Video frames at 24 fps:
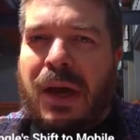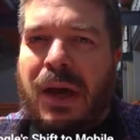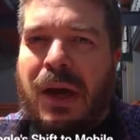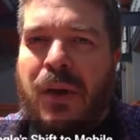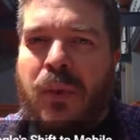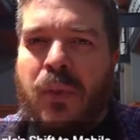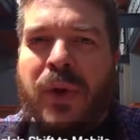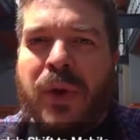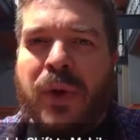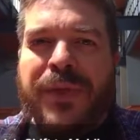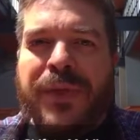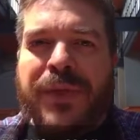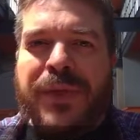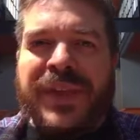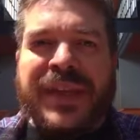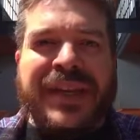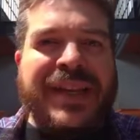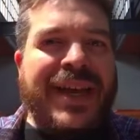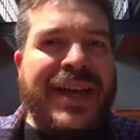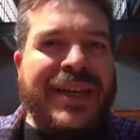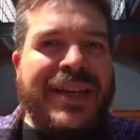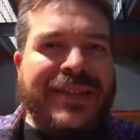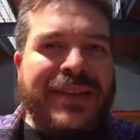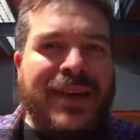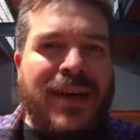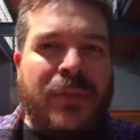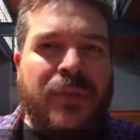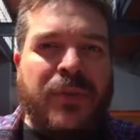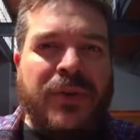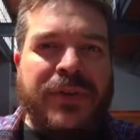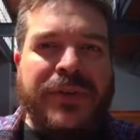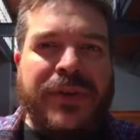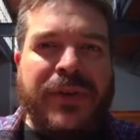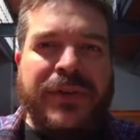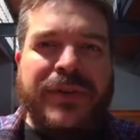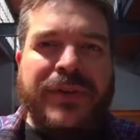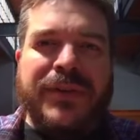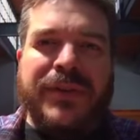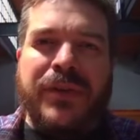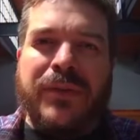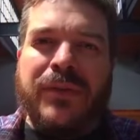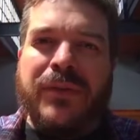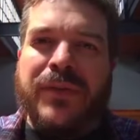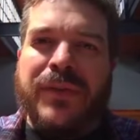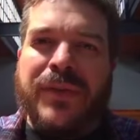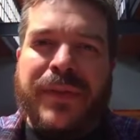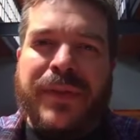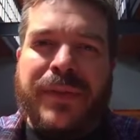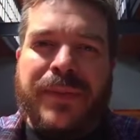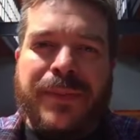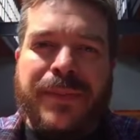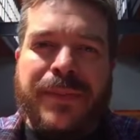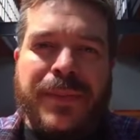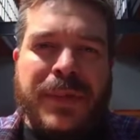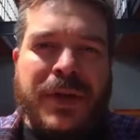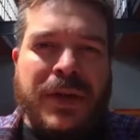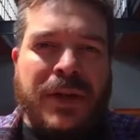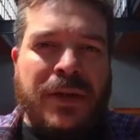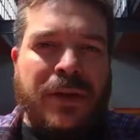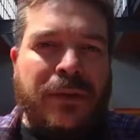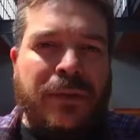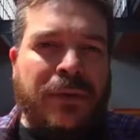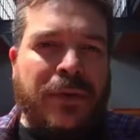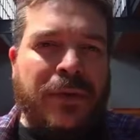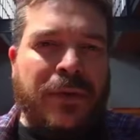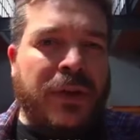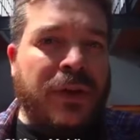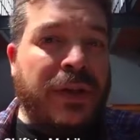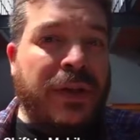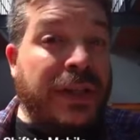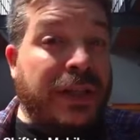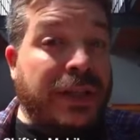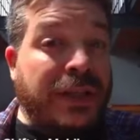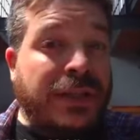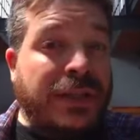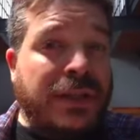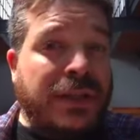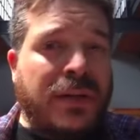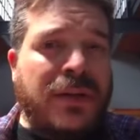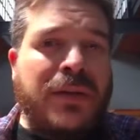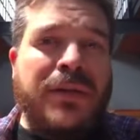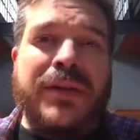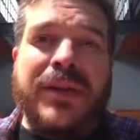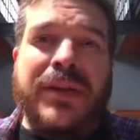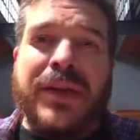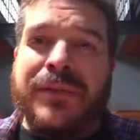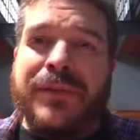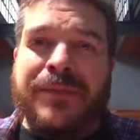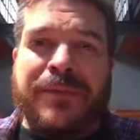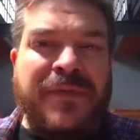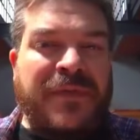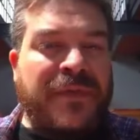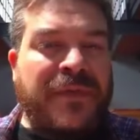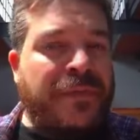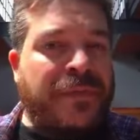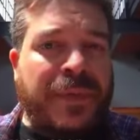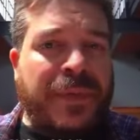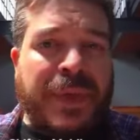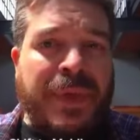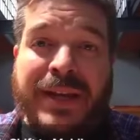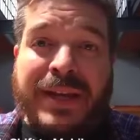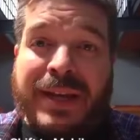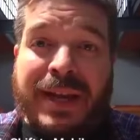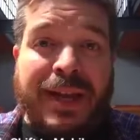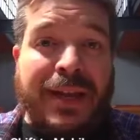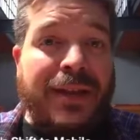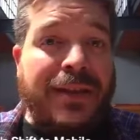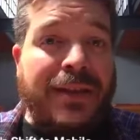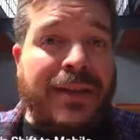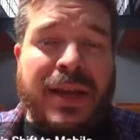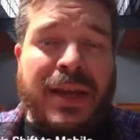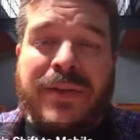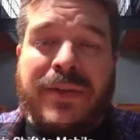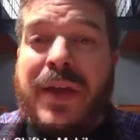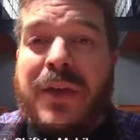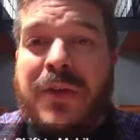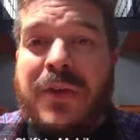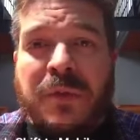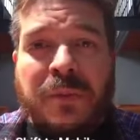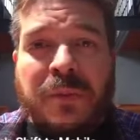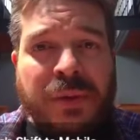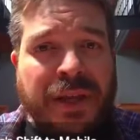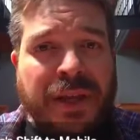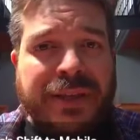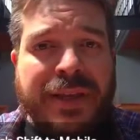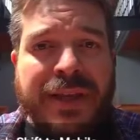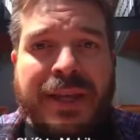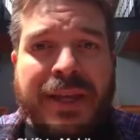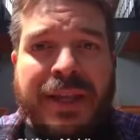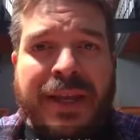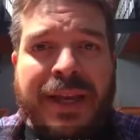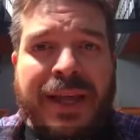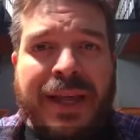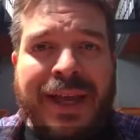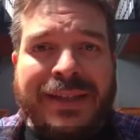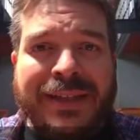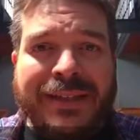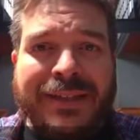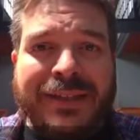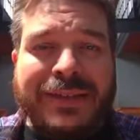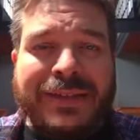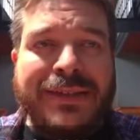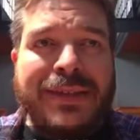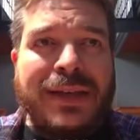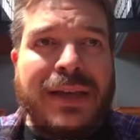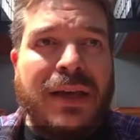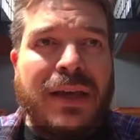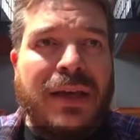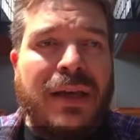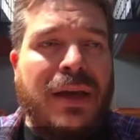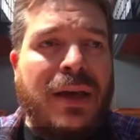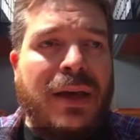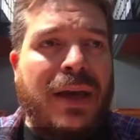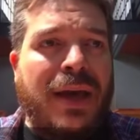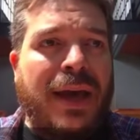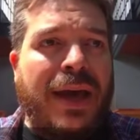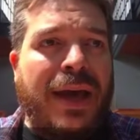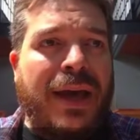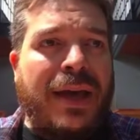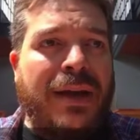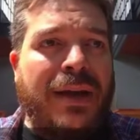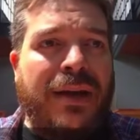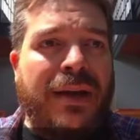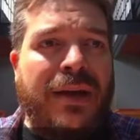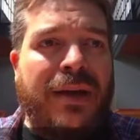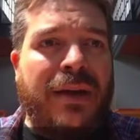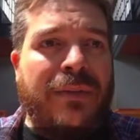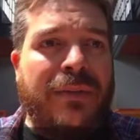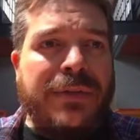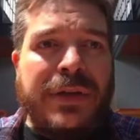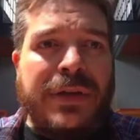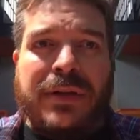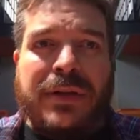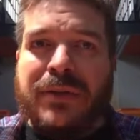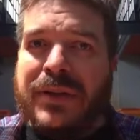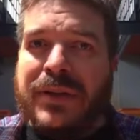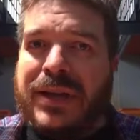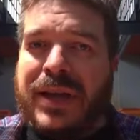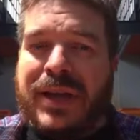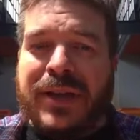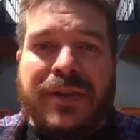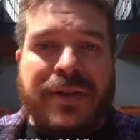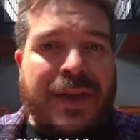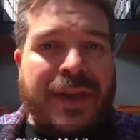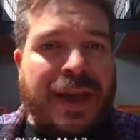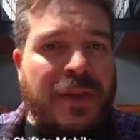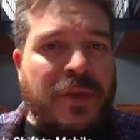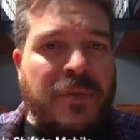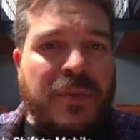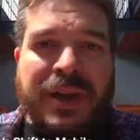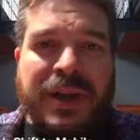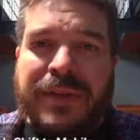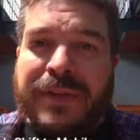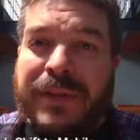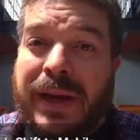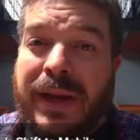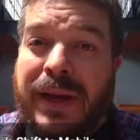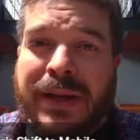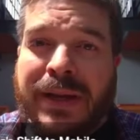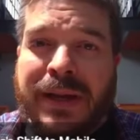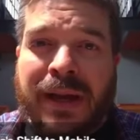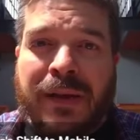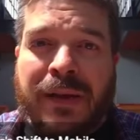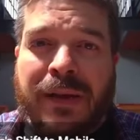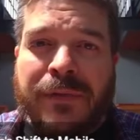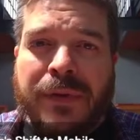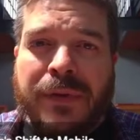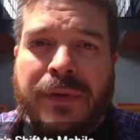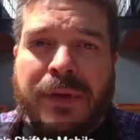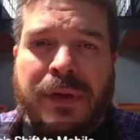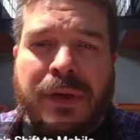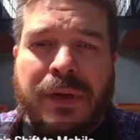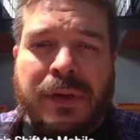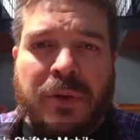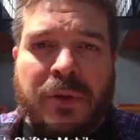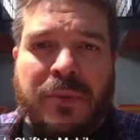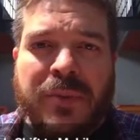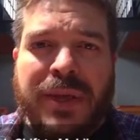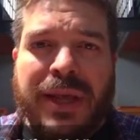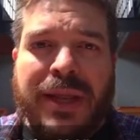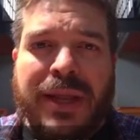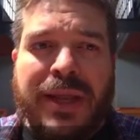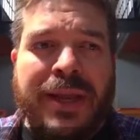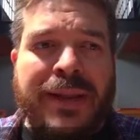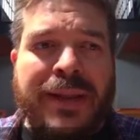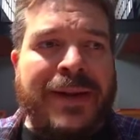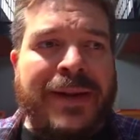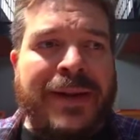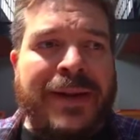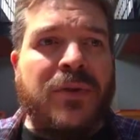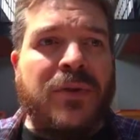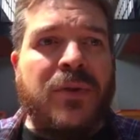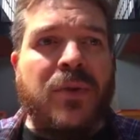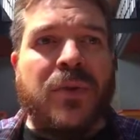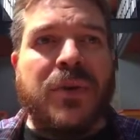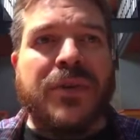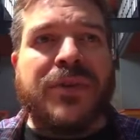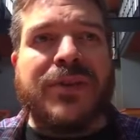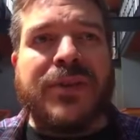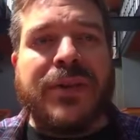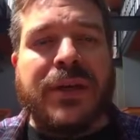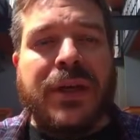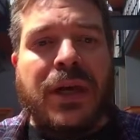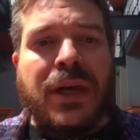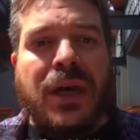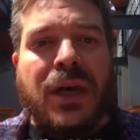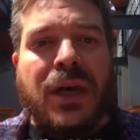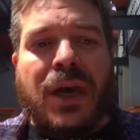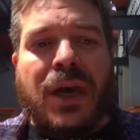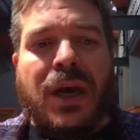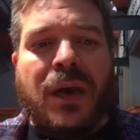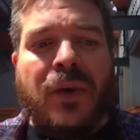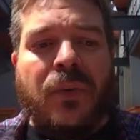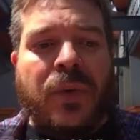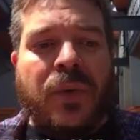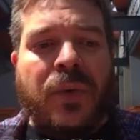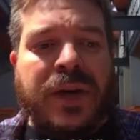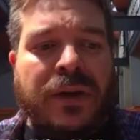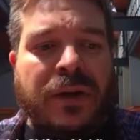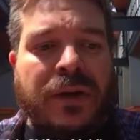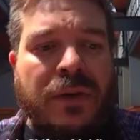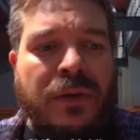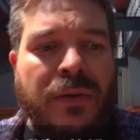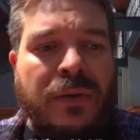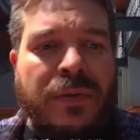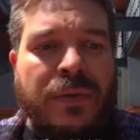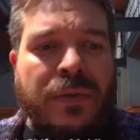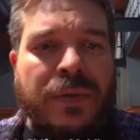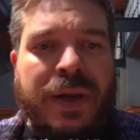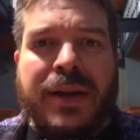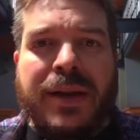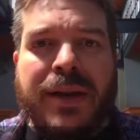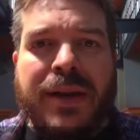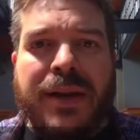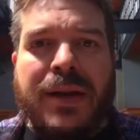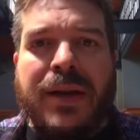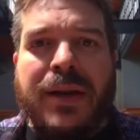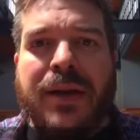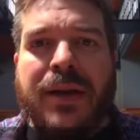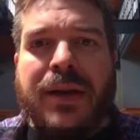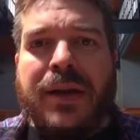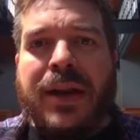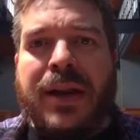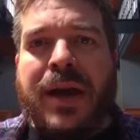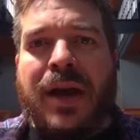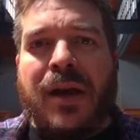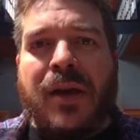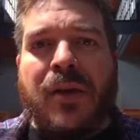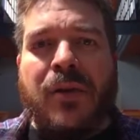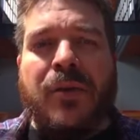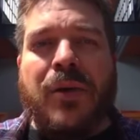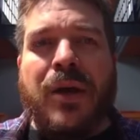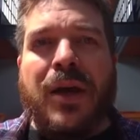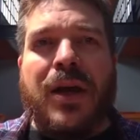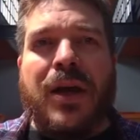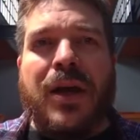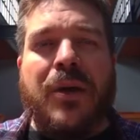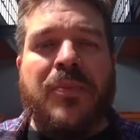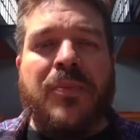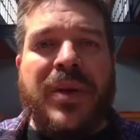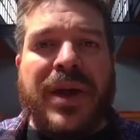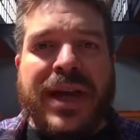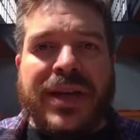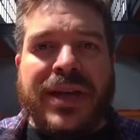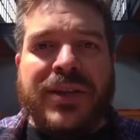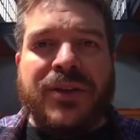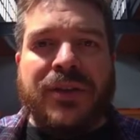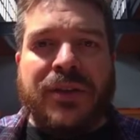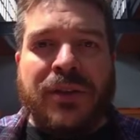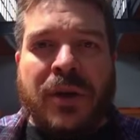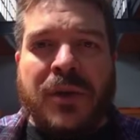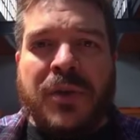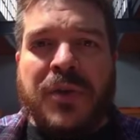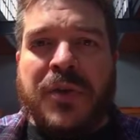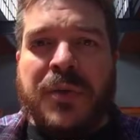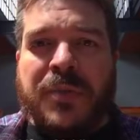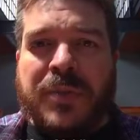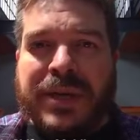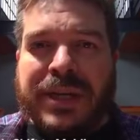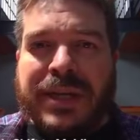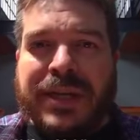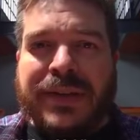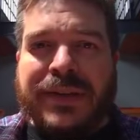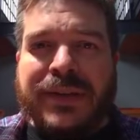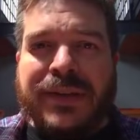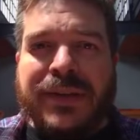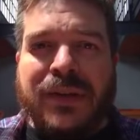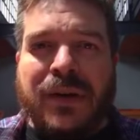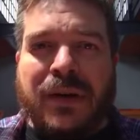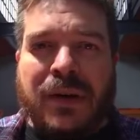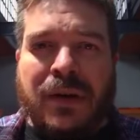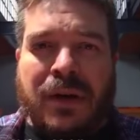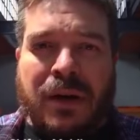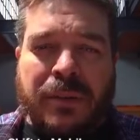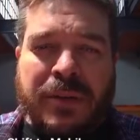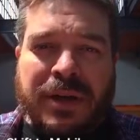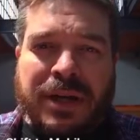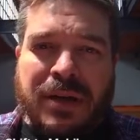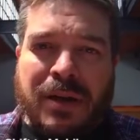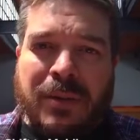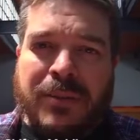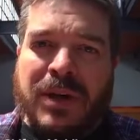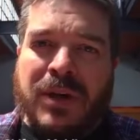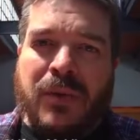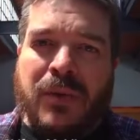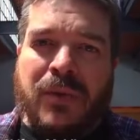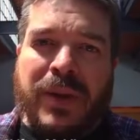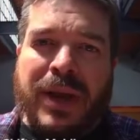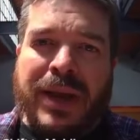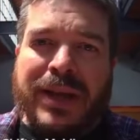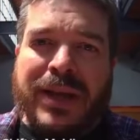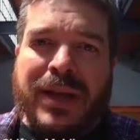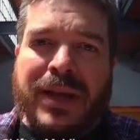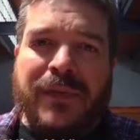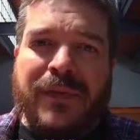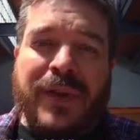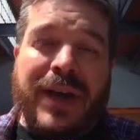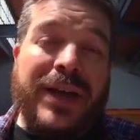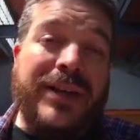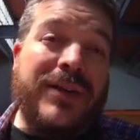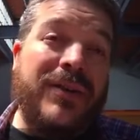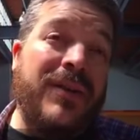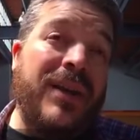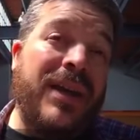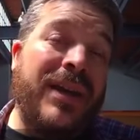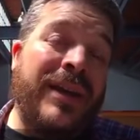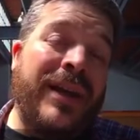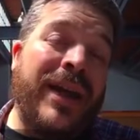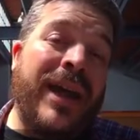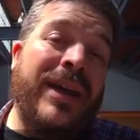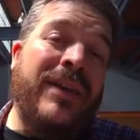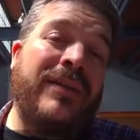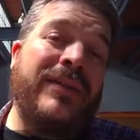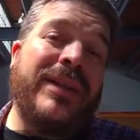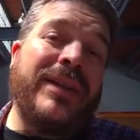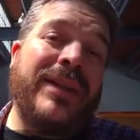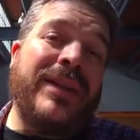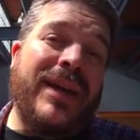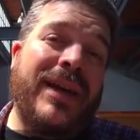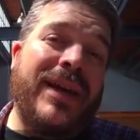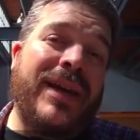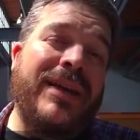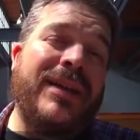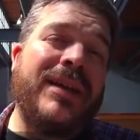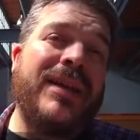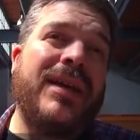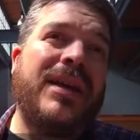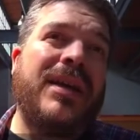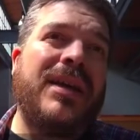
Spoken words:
with the desktop results. So, early this year they did it. They split the indexes, and that's been a thing now for a little bit. And then of course we know that now page load speeds are becoming a ranking factor, and not only that,